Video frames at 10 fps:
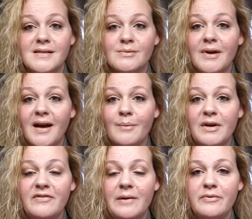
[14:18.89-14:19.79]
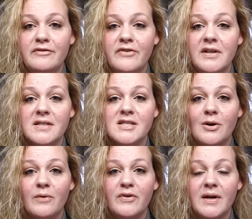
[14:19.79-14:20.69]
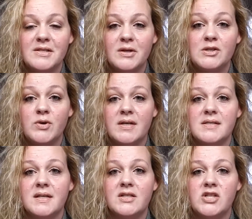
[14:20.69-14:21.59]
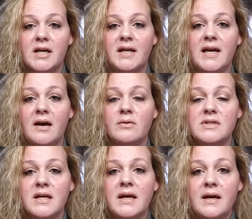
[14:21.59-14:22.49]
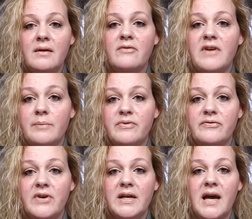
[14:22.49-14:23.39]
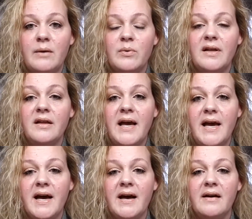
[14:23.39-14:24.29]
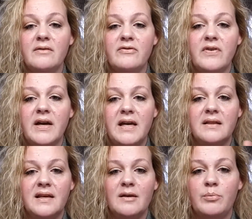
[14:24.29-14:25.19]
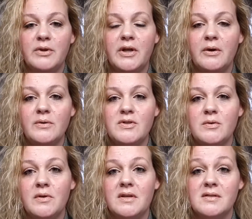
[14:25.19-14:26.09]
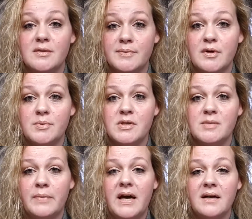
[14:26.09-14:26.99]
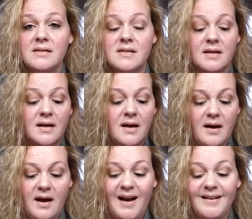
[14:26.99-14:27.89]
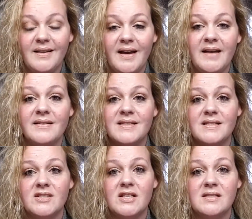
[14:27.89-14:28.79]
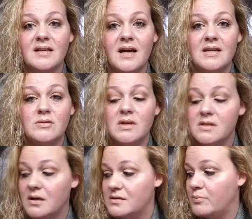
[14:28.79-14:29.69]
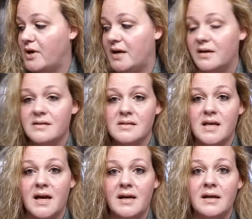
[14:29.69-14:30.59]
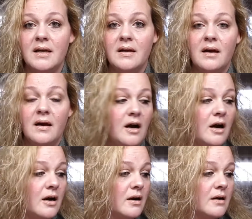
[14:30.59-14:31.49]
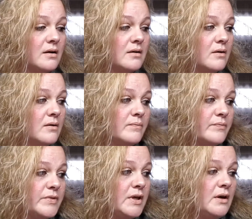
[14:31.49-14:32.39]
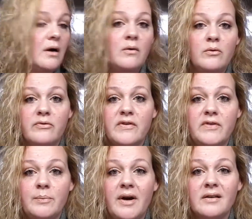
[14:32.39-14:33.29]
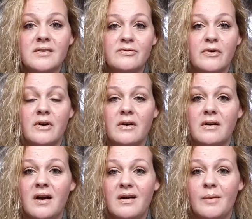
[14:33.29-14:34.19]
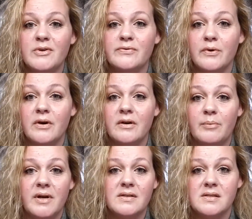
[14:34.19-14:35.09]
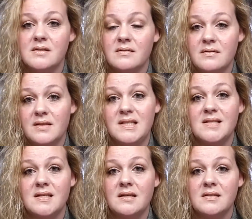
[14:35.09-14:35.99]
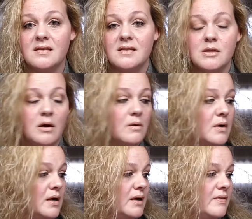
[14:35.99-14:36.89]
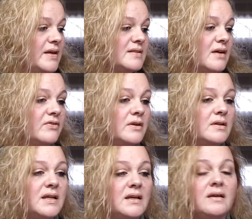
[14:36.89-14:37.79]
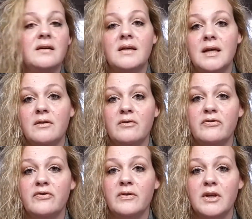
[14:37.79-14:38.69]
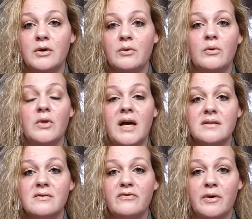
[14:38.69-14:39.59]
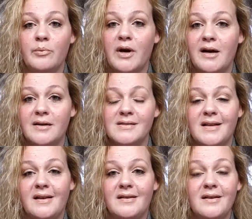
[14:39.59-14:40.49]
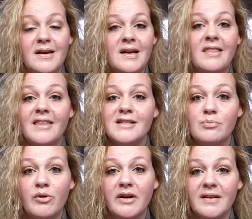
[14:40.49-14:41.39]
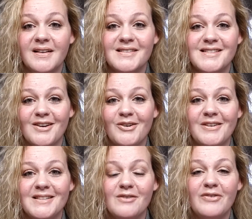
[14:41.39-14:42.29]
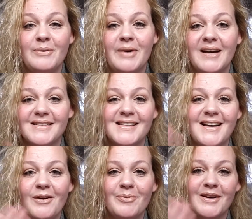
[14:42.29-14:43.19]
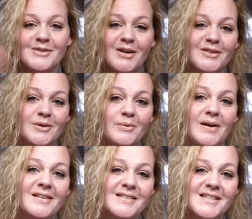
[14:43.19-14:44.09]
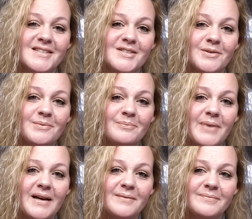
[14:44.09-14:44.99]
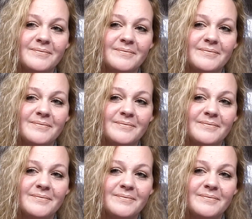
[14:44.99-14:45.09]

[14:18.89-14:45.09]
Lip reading: That's what I got in my Fab Fit Fun. So if you guys are interested in checking out Fab Fit Fun, I will have a link below to the subscription box, and highly, highly suggest it, guys. You get tons of products that are, you know, 50 bucks for almost 400 bucks this season. So they definitely give you lots of fun products and they spoil us. So it's a fun box. I hope you guys are all doing well. See you soon. Bye.